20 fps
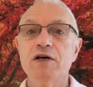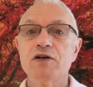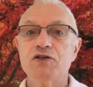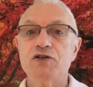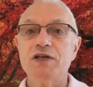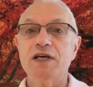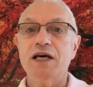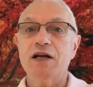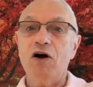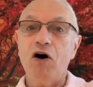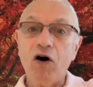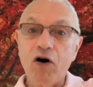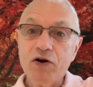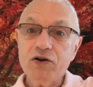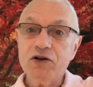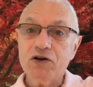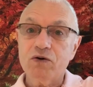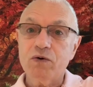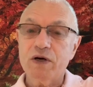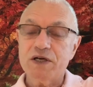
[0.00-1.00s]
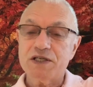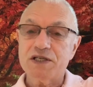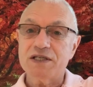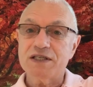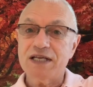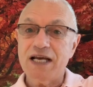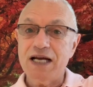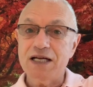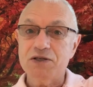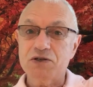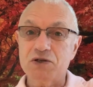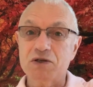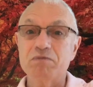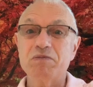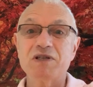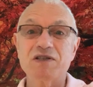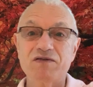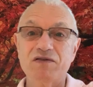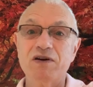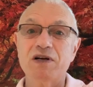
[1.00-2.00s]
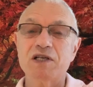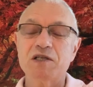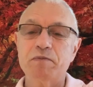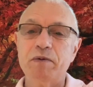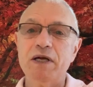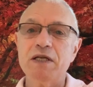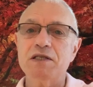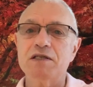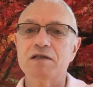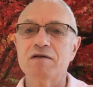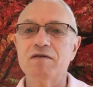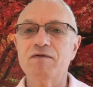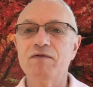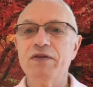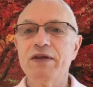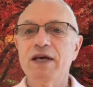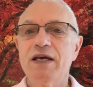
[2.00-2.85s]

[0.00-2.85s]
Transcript: So you get all your questions answered, but it's very expensive.